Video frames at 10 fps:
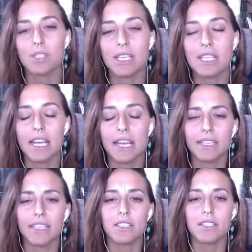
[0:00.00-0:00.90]
you say
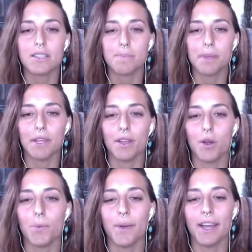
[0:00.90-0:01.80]
that just being
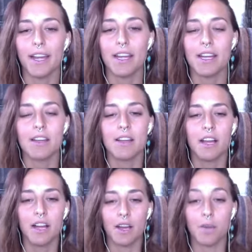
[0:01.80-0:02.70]
aware
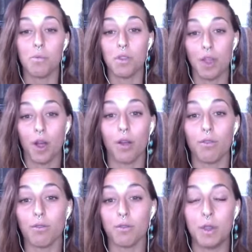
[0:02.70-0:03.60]

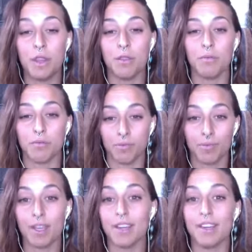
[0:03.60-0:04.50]
of
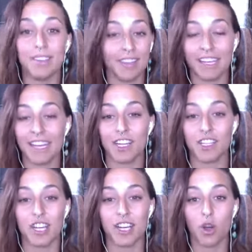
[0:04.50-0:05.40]
the like
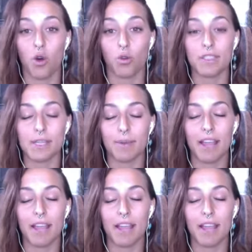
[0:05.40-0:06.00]
energetic holds that we